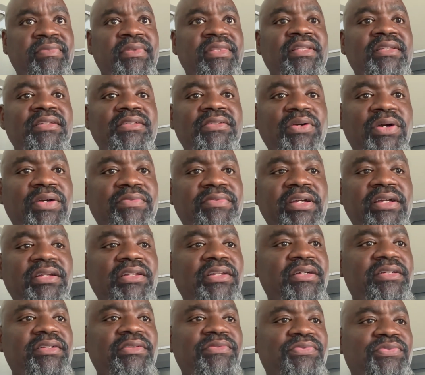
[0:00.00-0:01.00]
So if they're
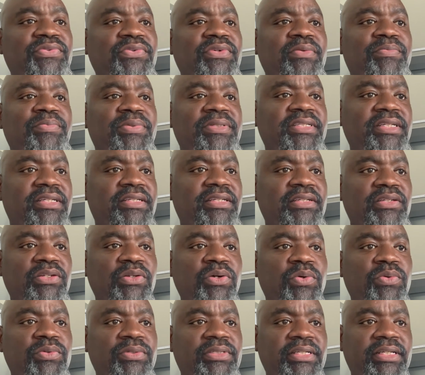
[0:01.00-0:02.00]
looking for a particular
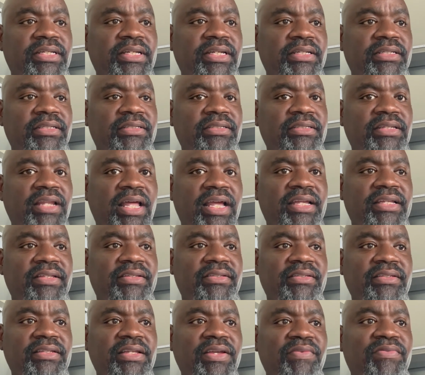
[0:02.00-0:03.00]
load to get, like
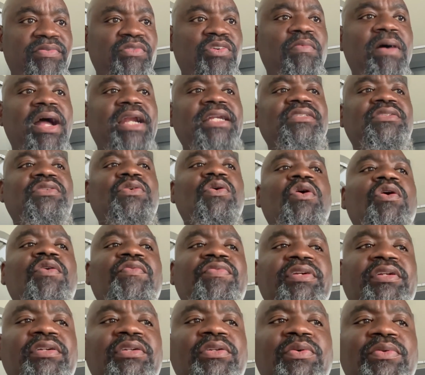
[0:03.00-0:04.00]
if nobody's called
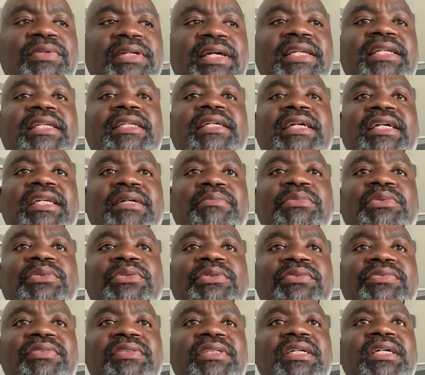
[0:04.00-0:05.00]
for the load, they need to get it
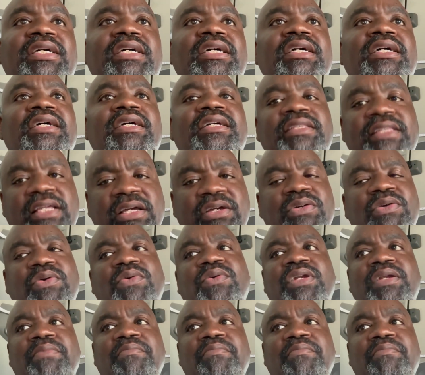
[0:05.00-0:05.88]
moved, they can go on the